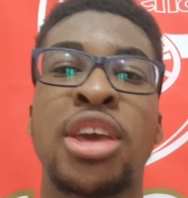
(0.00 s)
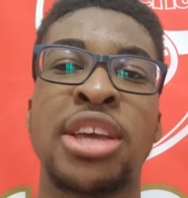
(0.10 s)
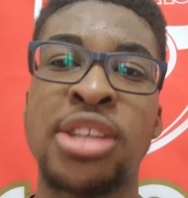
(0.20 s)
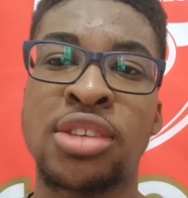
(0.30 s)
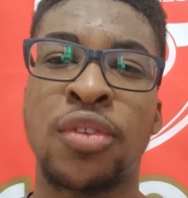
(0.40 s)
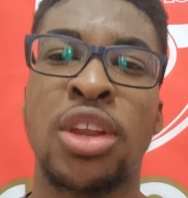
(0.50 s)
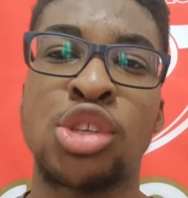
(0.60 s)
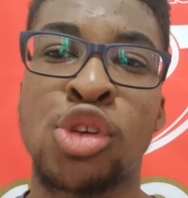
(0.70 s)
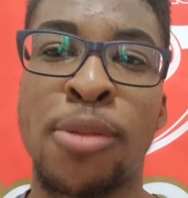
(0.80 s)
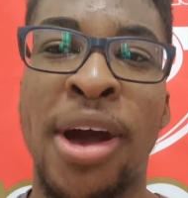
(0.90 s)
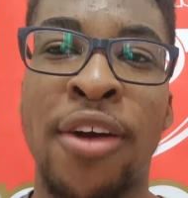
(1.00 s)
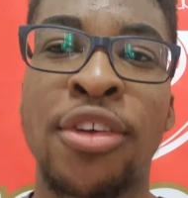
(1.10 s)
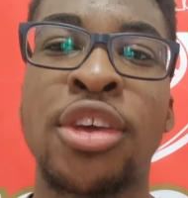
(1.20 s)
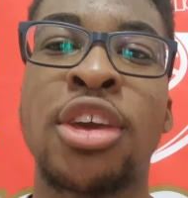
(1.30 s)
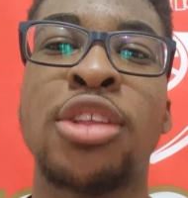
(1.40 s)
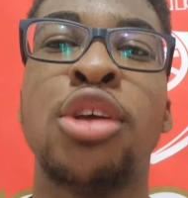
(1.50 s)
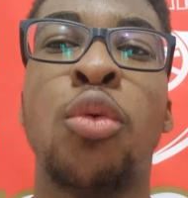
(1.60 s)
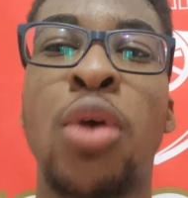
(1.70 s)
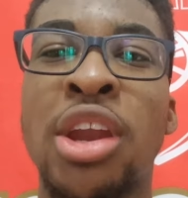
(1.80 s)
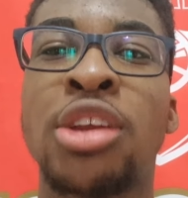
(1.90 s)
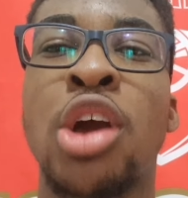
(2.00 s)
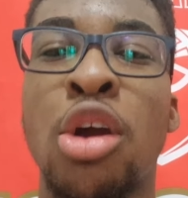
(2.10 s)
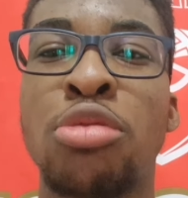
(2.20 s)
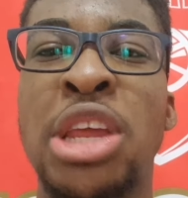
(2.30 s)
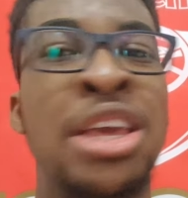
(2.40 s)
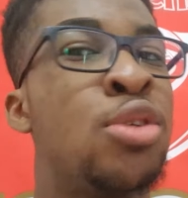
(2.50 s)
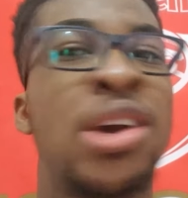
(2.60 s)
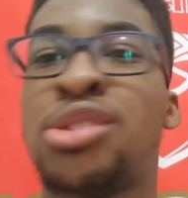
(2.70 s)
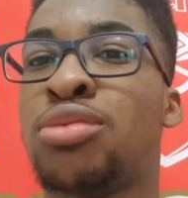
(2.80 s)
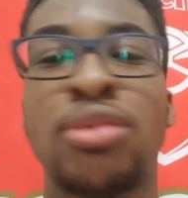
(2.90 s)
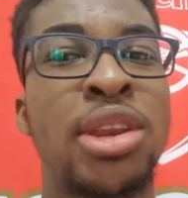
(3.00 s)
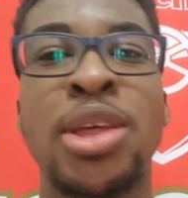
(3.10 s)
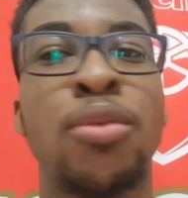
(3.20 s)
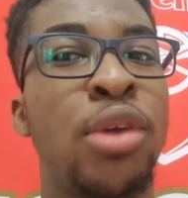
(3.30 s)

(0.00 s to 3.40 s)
In this video, it's all about the one and only who has really,